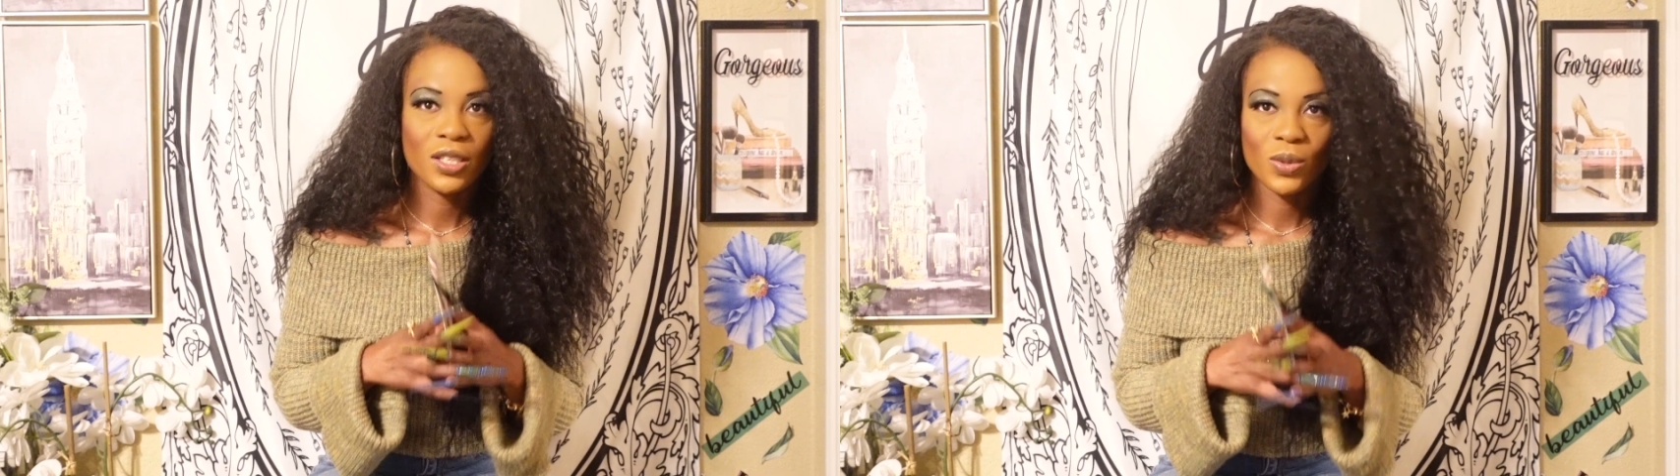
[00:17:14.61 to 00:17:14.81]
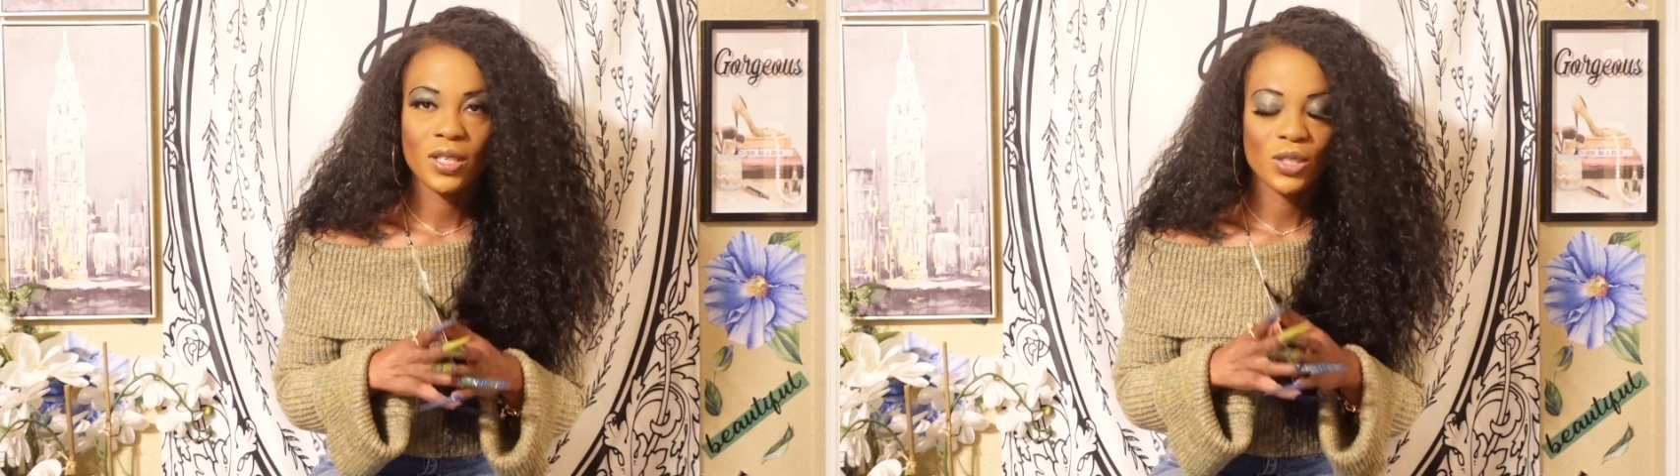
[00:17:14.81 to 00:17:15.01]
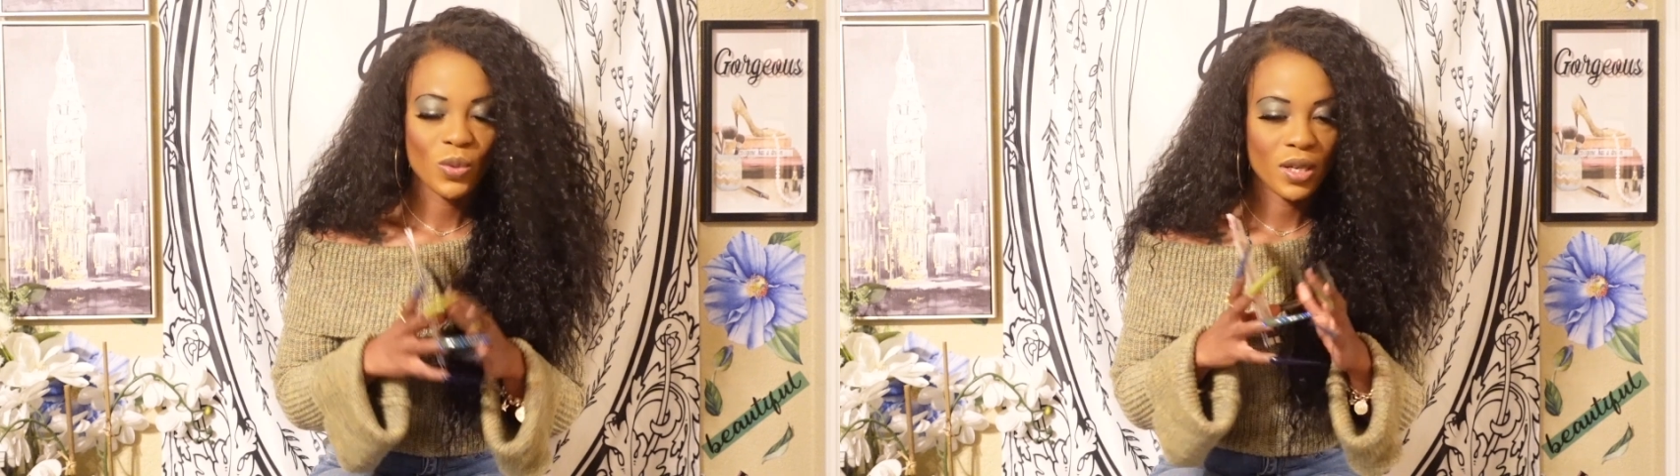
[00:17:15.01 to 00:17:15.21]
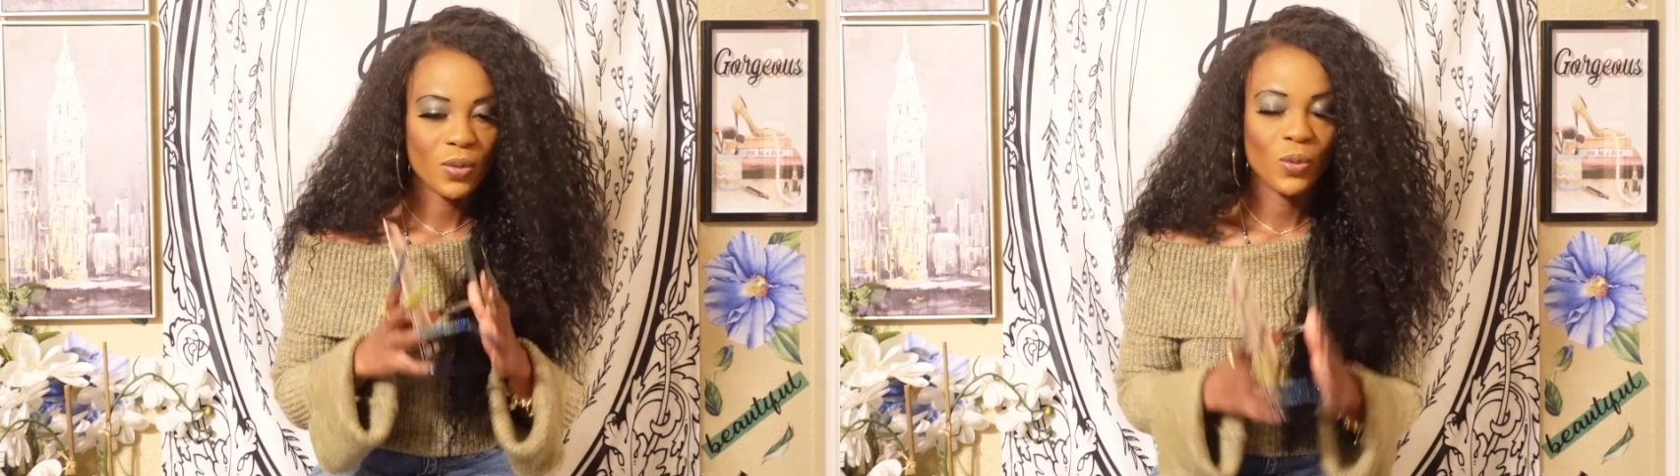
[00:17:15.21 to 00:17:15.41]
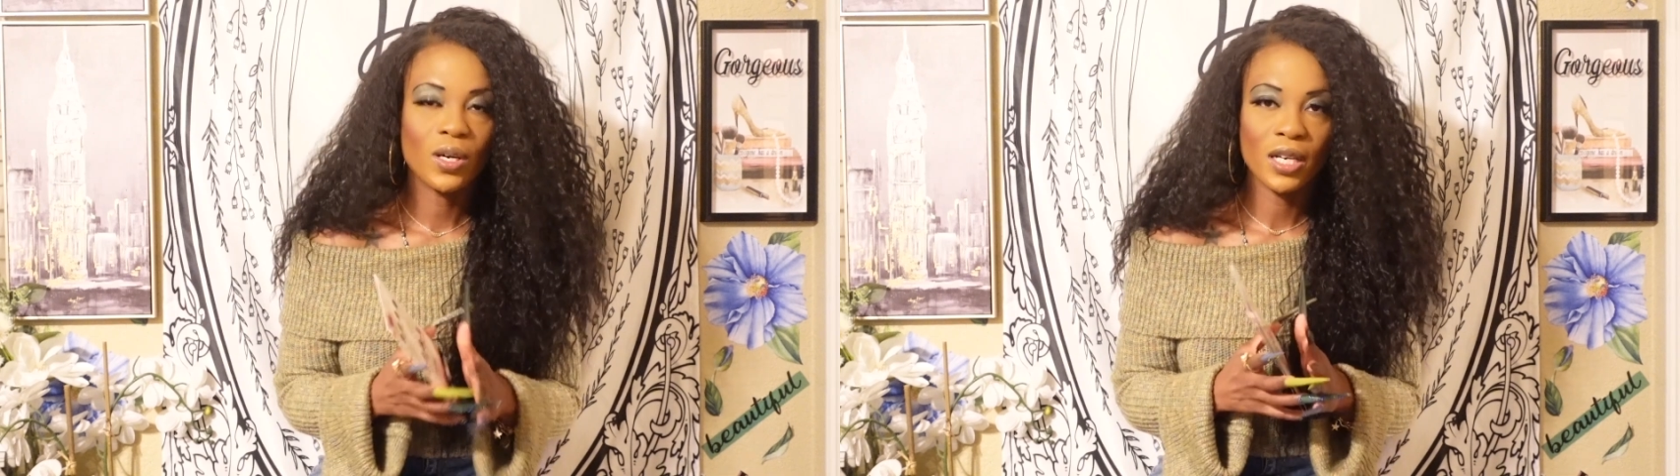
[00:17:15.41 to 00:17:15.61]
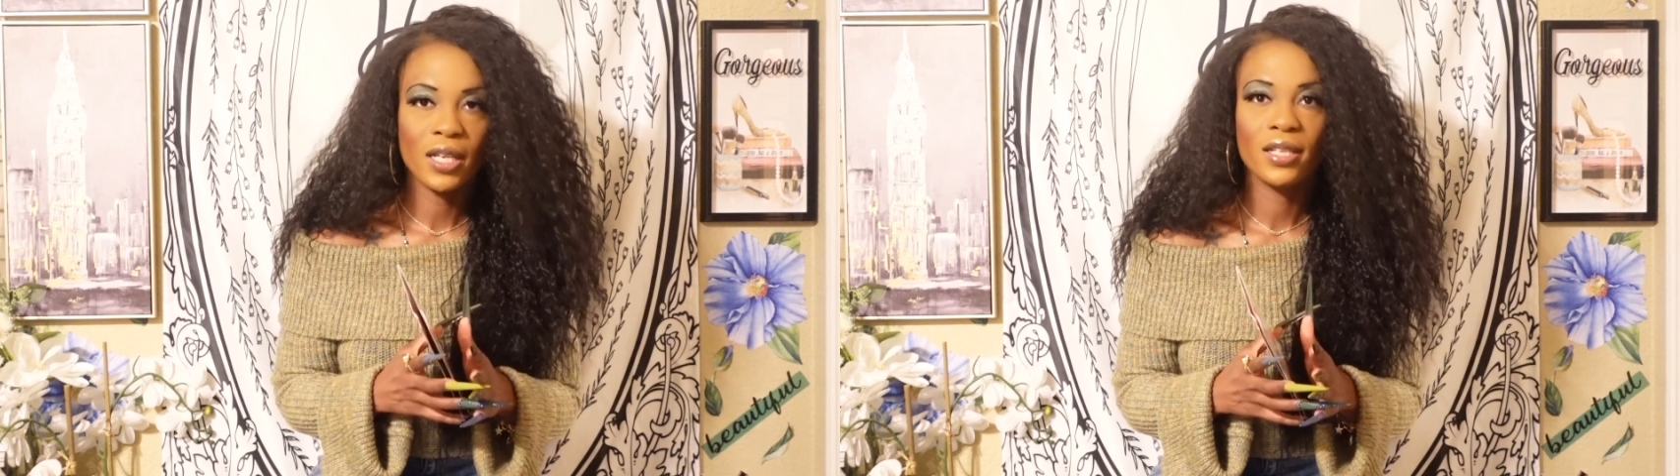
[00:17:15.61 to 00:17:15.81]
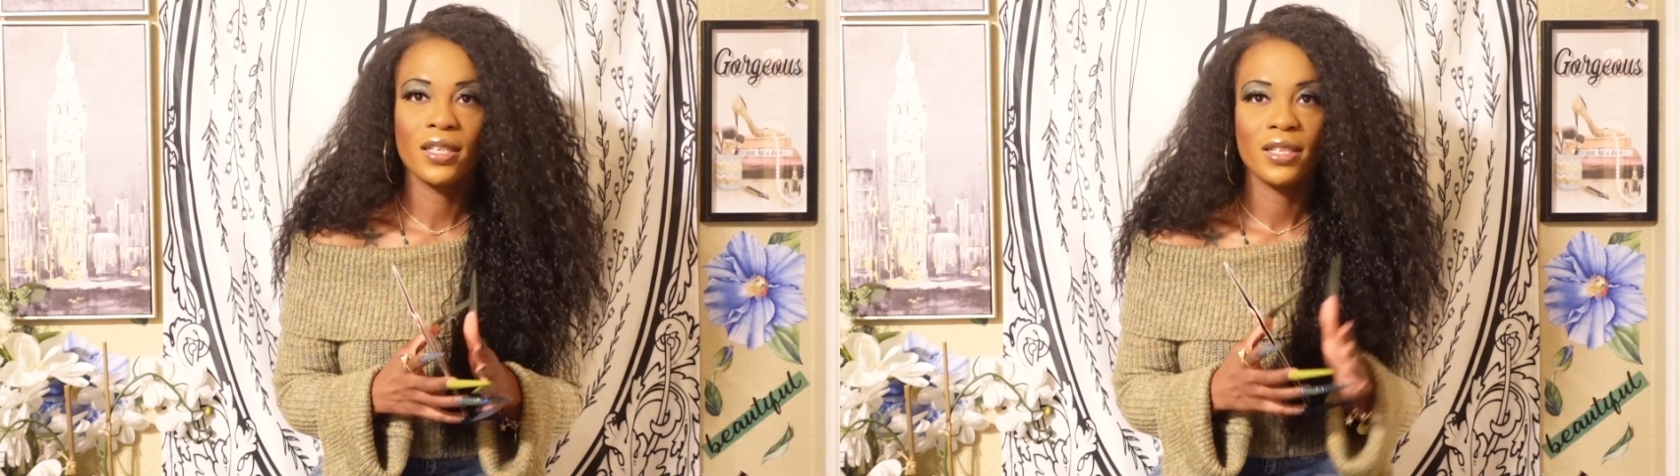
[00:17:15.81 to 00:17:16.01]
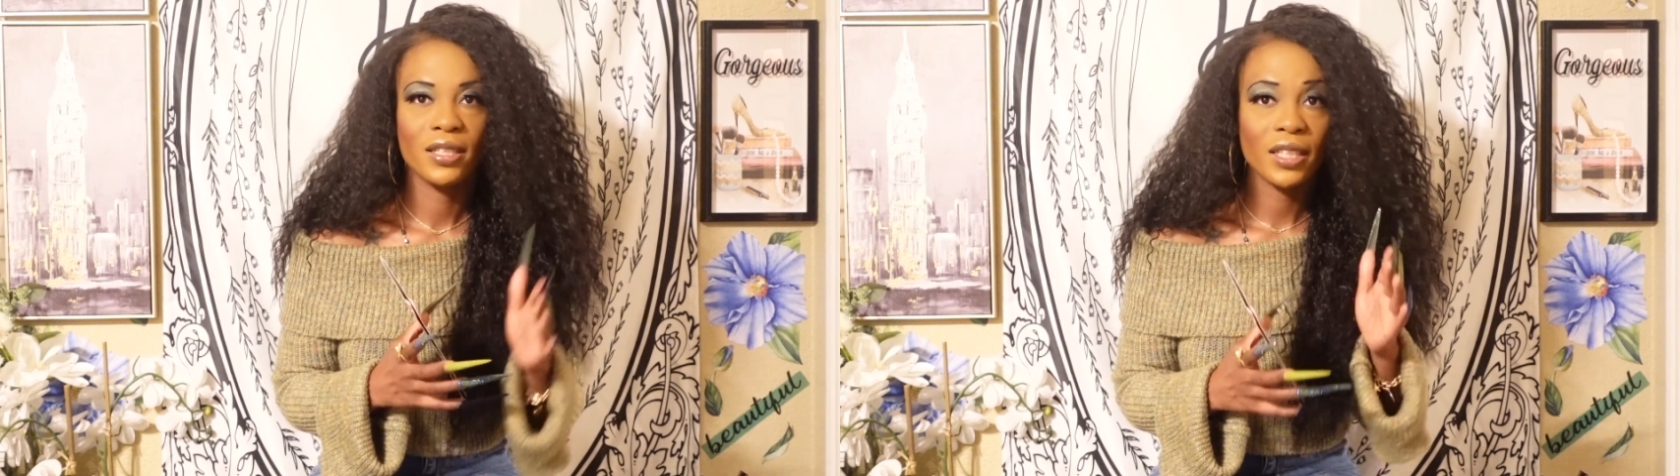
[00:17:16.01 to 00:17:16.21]
2021
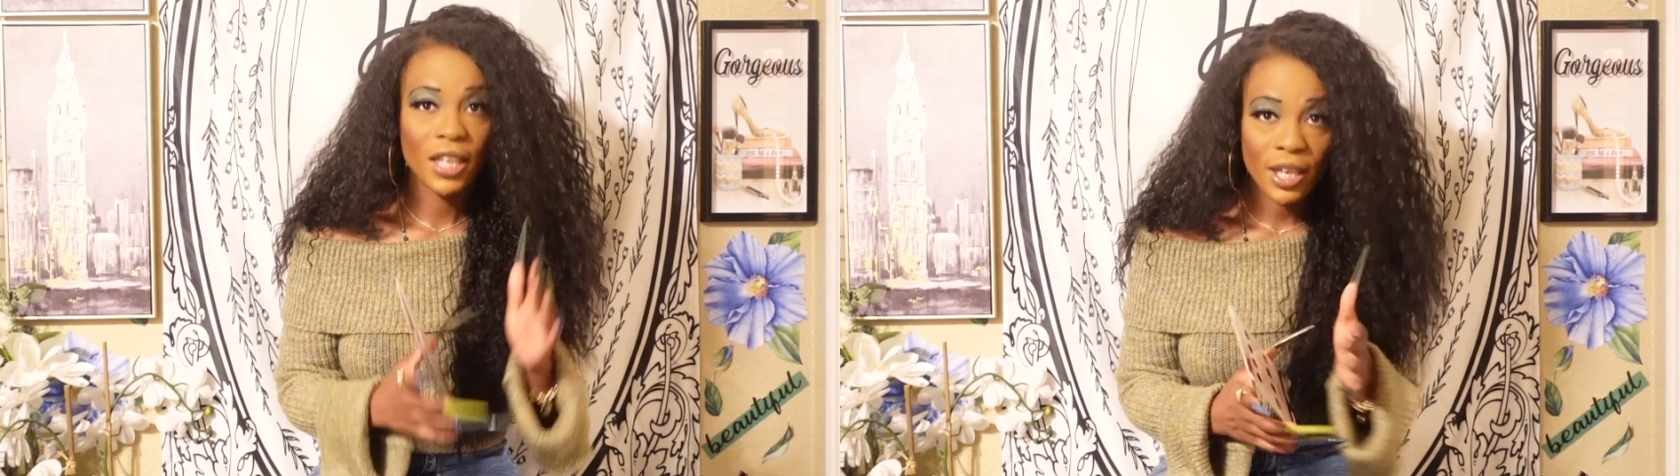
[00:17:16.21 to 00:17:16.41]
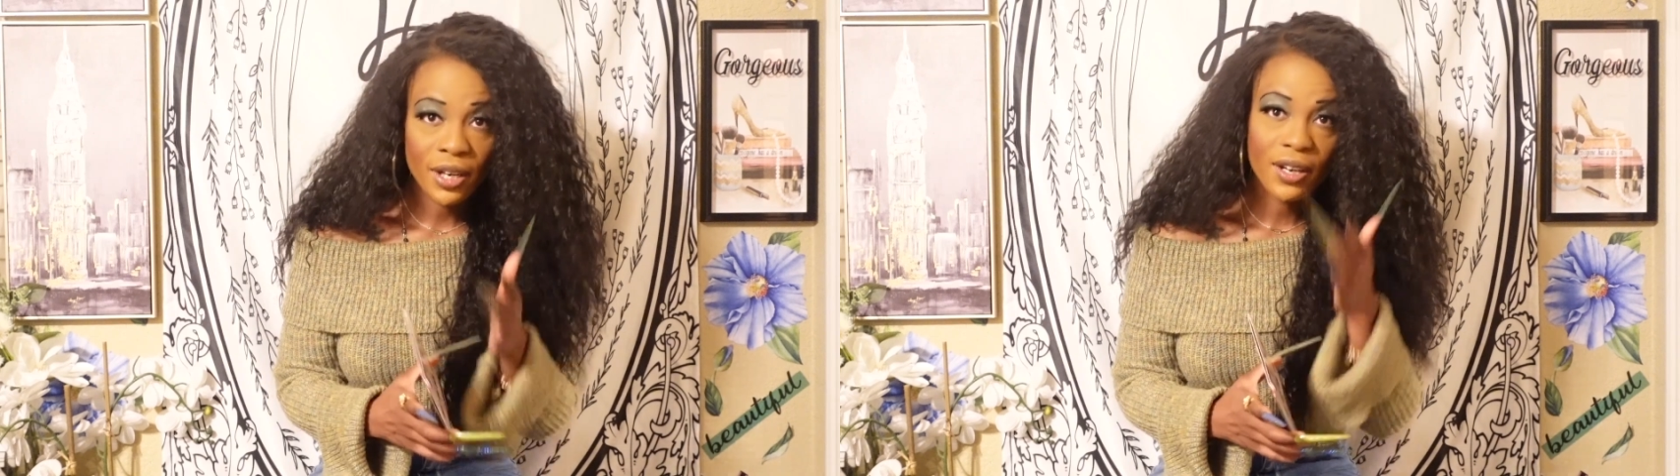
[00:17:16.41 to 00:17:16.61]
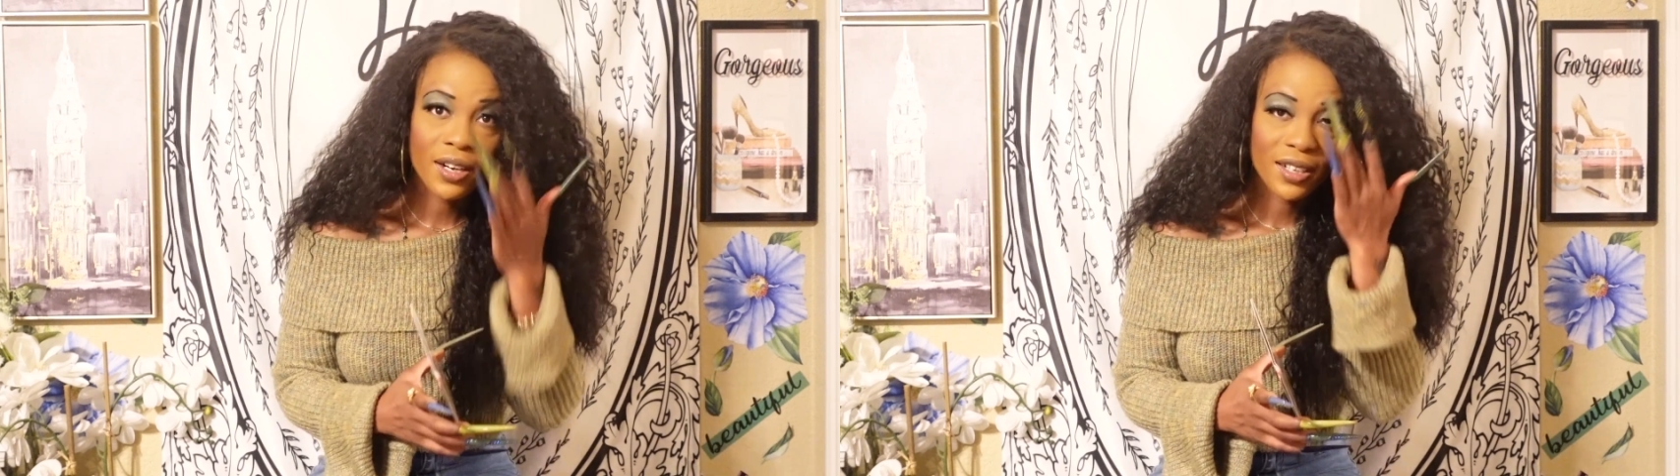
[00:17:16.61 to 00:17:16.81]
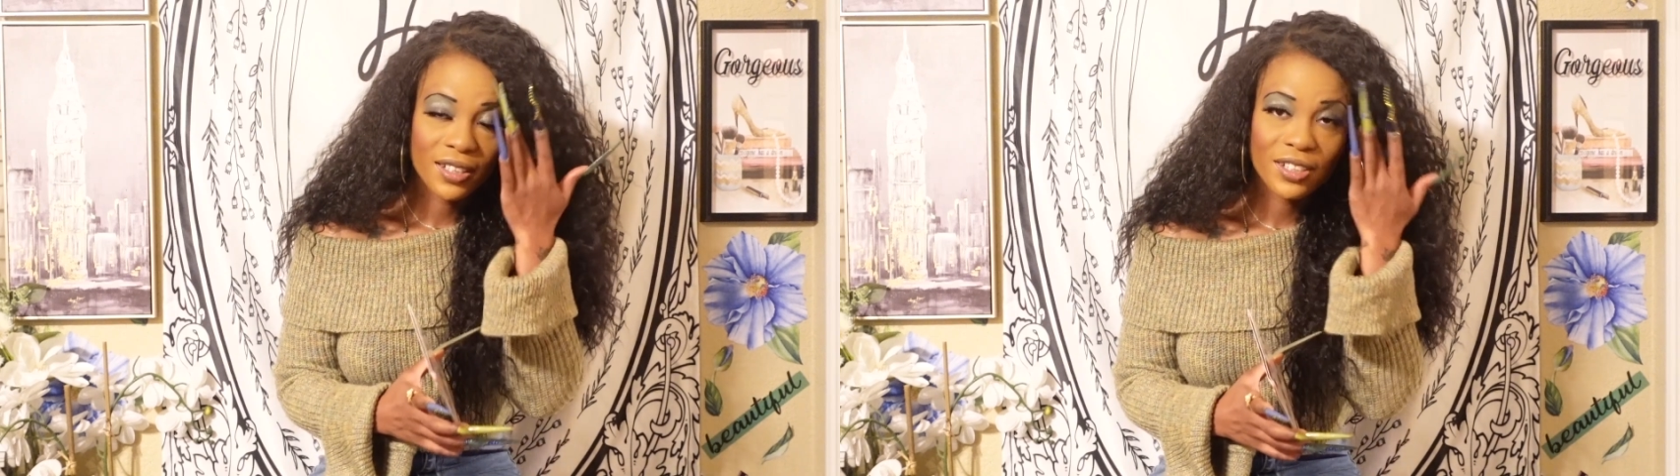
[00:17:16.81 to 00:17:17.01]
year,